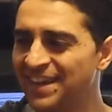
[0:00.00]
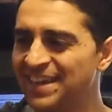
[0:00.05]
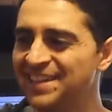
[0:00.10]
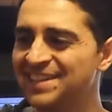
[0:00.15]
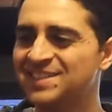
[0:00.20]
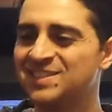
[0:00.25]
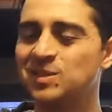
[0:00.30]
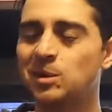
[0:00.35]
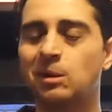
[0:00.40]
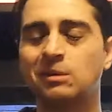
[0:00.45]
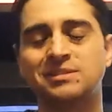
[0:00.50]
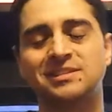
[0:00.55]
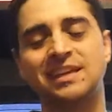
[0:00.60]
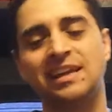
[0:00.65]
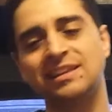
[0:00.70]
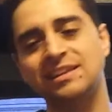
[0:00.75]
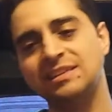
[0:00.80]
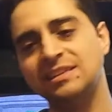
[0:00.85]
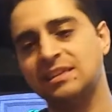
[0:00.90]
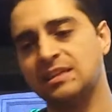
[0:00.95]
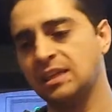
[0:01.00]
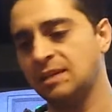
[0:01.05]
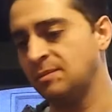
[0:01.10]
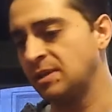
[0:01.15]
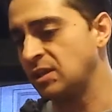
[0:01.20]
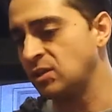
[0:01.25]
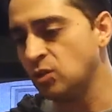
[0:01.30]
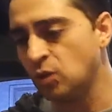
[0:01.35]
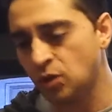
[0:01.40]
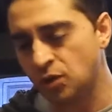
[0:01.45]
So I was telling the kid, I'm
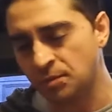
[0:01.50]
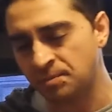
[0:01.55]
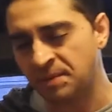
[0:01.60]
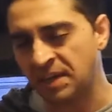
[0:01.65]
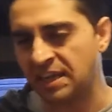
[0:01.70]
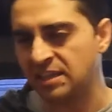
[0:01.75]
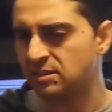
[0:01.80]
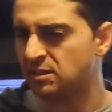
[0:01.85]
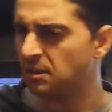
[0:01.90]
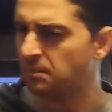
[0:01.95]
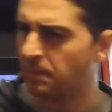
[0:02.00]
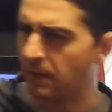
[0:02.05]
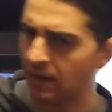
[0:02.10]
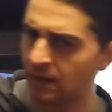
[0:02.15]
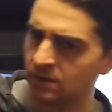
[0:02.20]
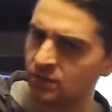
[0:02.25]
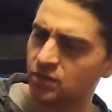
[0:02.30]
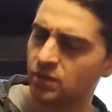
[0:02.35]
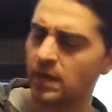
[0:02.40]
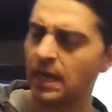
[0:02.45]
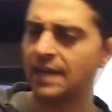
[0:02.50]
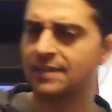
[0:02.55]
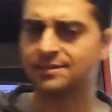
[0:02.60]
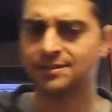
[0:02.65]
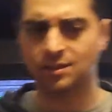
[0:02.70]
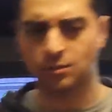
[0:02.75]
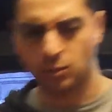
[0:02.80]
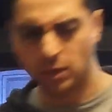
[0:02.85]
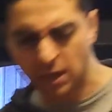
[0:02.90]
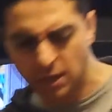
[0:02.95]
like, no, they're beds. The parents are
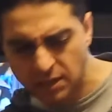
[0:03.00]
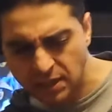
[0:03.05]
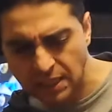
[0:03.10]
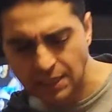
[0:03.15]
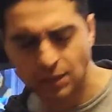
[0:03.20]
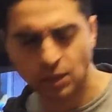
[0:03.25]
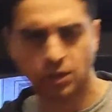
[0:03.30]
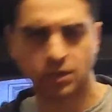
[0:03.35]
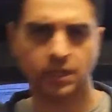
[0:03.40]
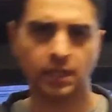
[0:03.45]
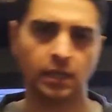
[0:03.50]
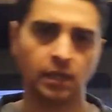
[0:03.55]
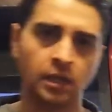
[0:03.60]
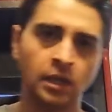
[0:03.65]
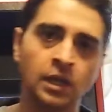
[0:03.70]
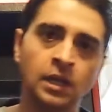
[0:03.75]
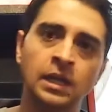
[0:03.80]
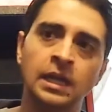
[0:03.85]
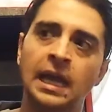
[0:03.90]
asking, what are they looking?